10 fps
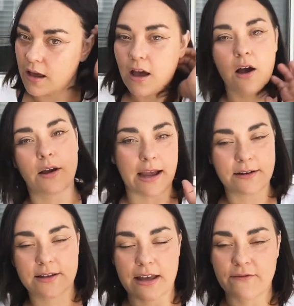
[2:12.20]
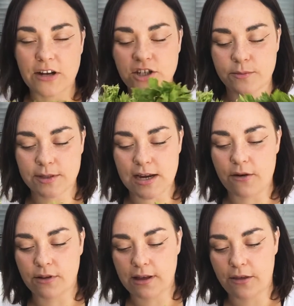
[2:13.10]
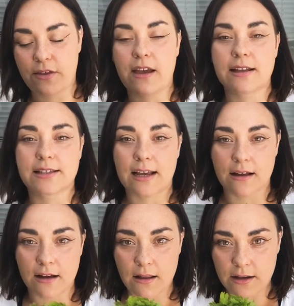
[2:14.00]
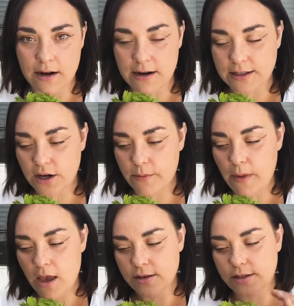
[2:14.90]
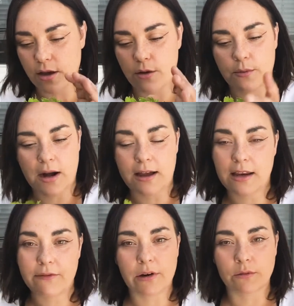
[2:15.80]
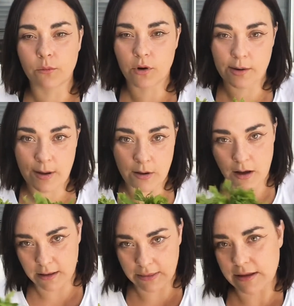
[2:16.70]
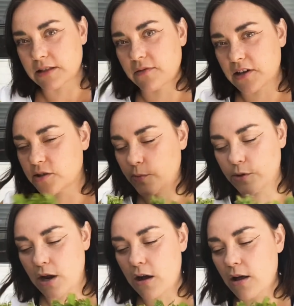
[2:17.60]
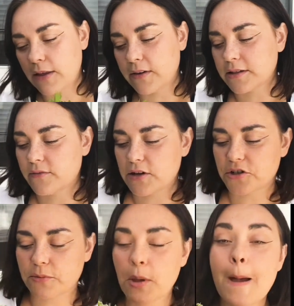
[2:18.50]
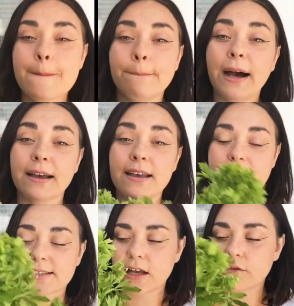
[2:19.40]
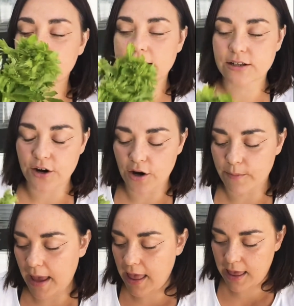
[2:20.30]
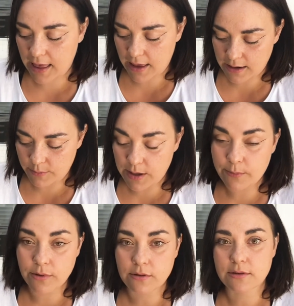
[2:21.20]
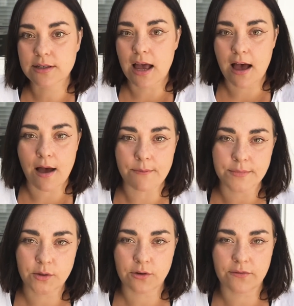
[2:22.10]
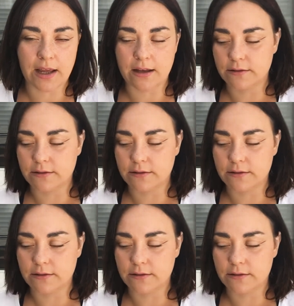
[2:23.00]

okay, here's the thing. Vegetable is not really a thing. It's like a culinary term. So we're not gonna even worry about calling things a vegetable or not calling things a vegetable. But celery is an herb, and people's sort of like